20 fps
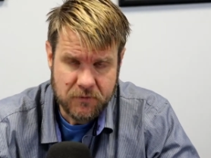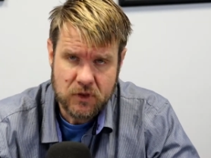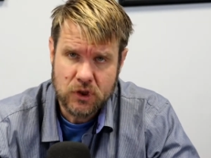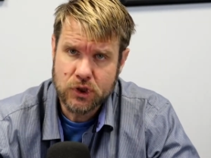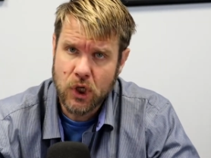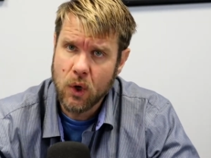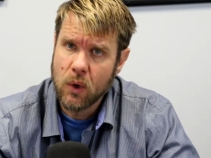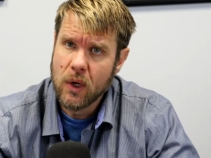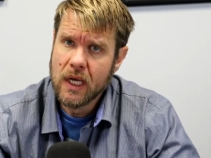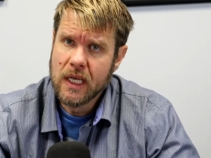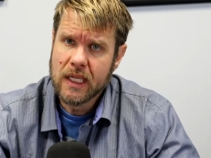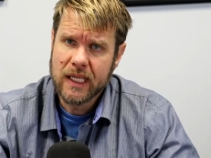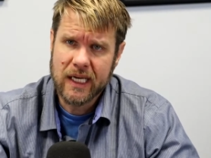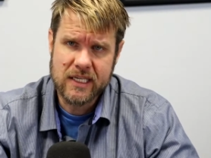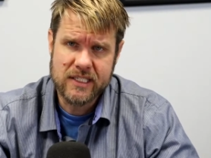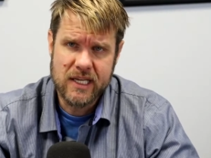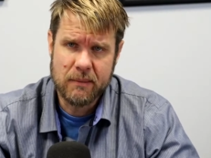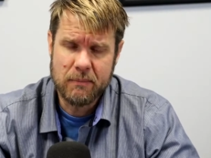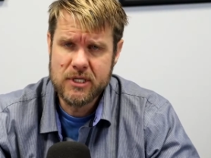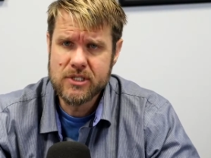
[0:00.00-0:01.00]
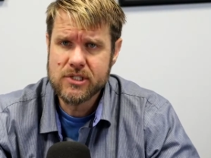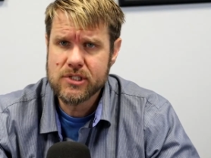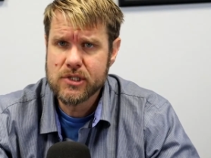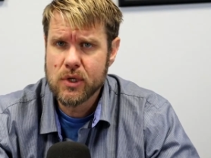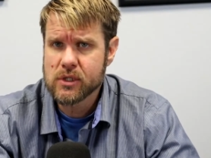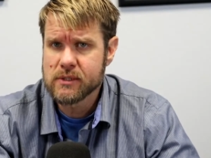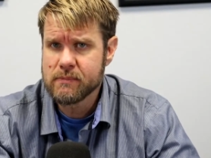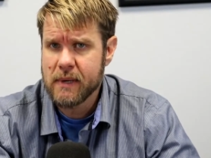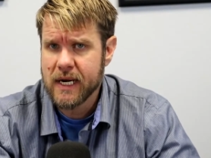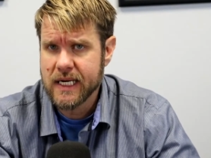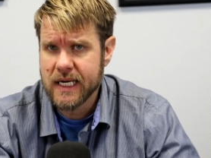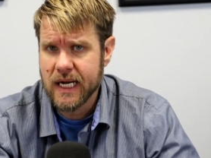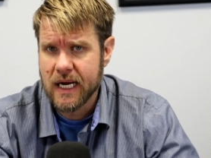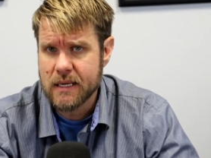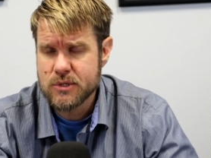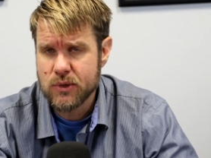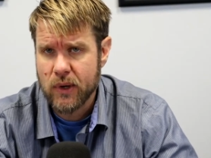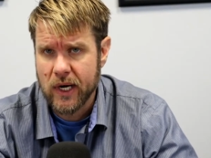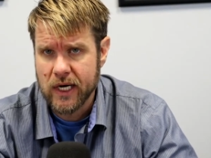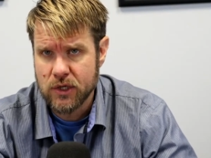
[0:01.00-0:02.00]
So, like I said, business owners many
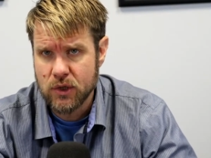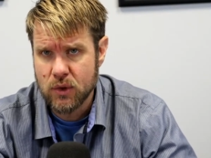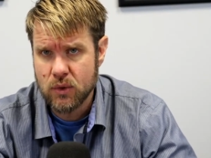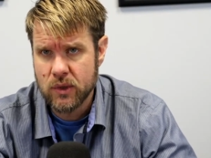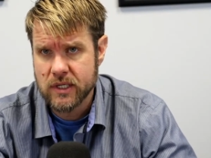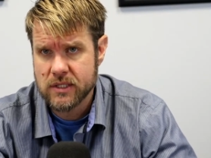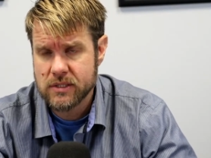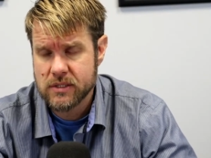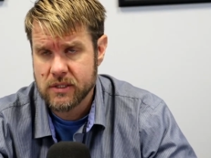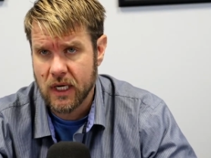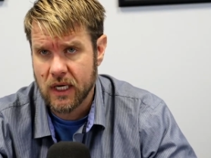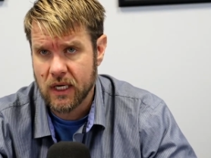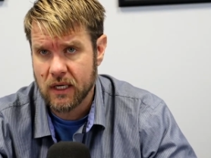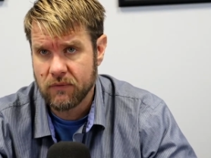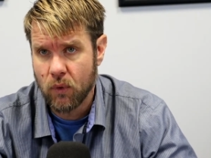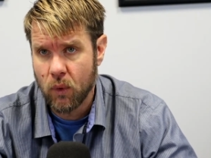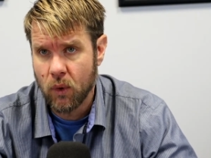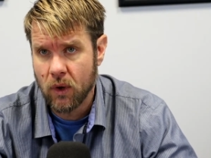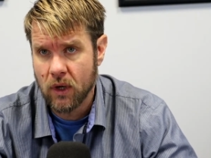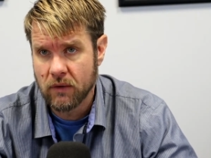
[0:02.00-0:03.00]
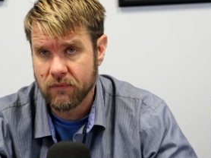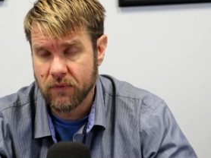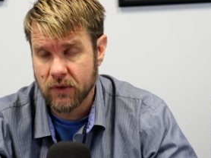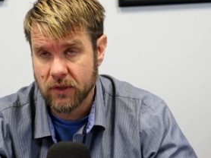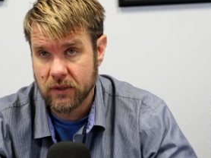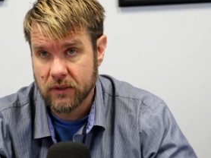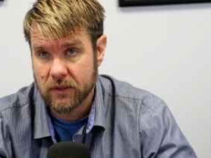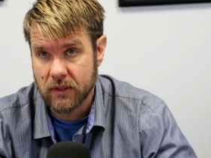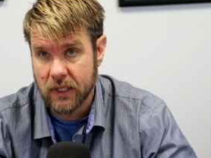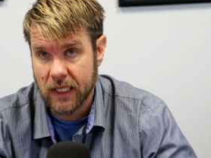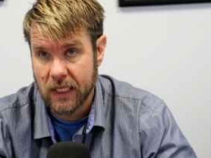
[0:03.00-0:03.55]
times try to do this for